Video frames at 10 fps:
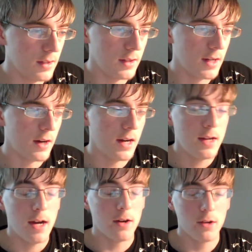
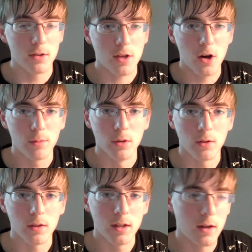I was
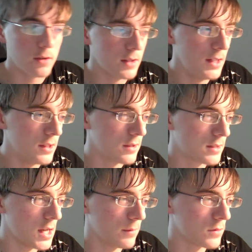heartbroken. It's just
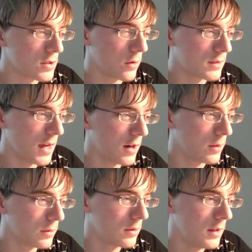something so
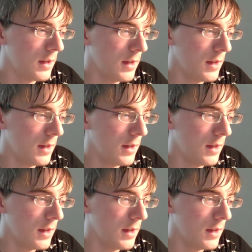terrible.